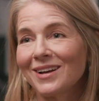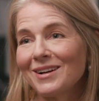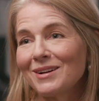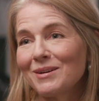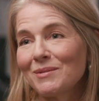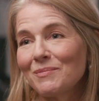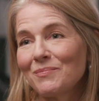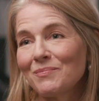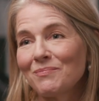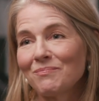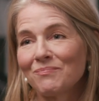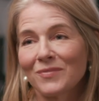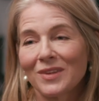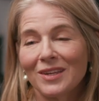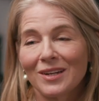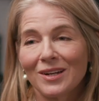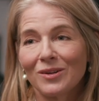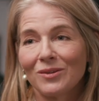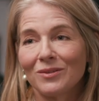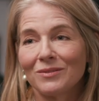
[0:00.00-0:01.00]

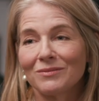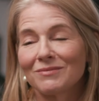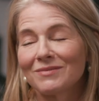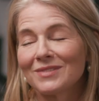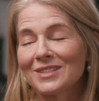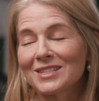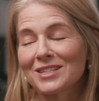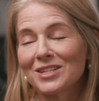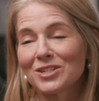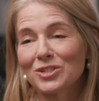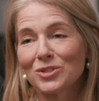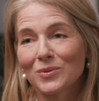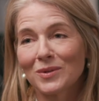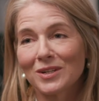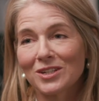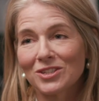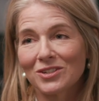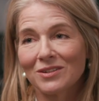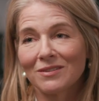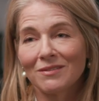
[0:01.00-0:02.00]
the
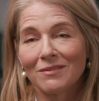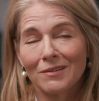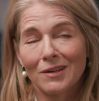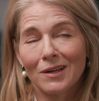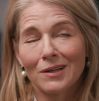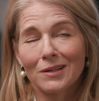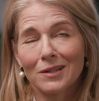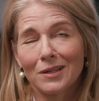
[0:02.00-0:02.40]
situation. Yuck,